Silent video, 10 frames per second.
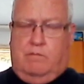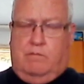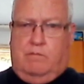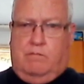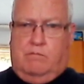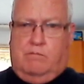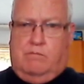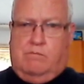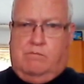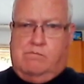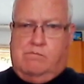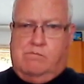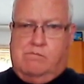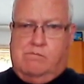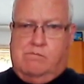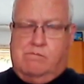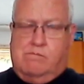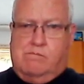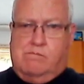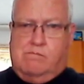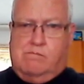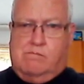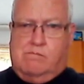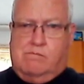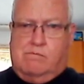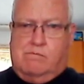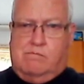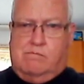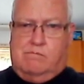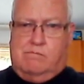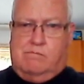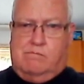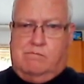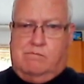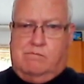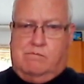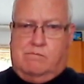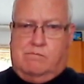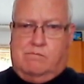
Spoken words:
The person shown says nothing.